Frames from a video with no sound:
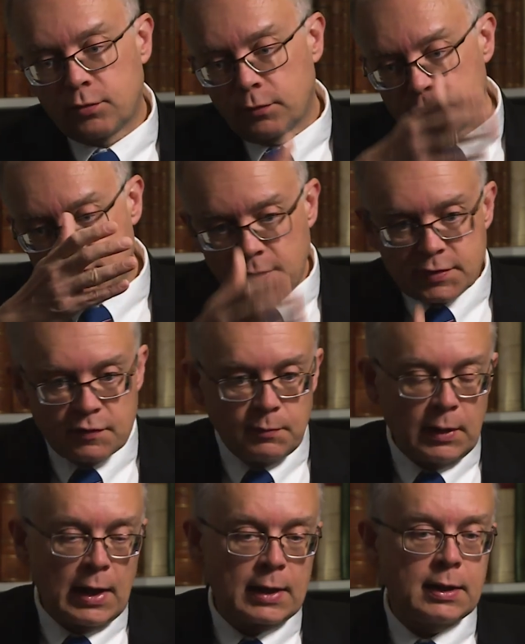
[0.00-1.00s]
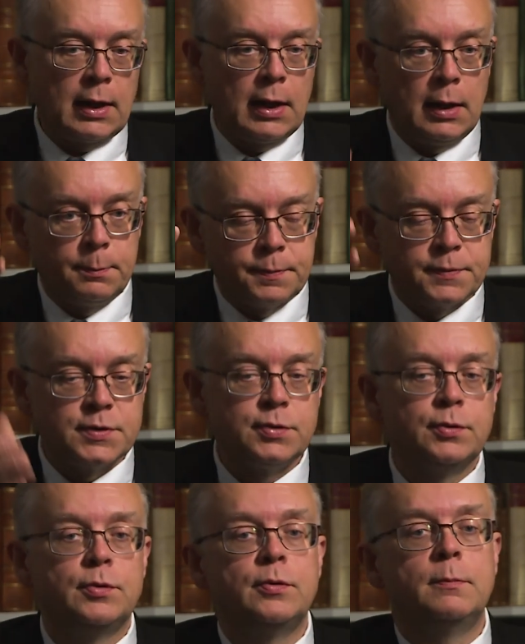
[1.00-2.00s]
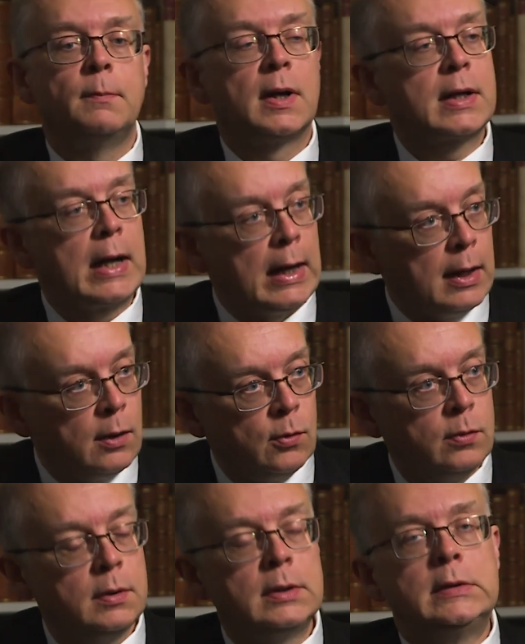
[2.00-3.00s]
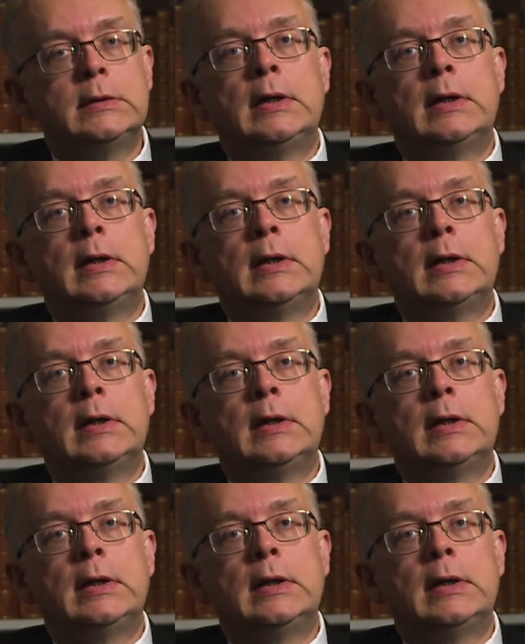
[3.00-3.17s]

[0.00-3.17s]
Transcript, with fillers: through the Straits of Malacca up to Macau,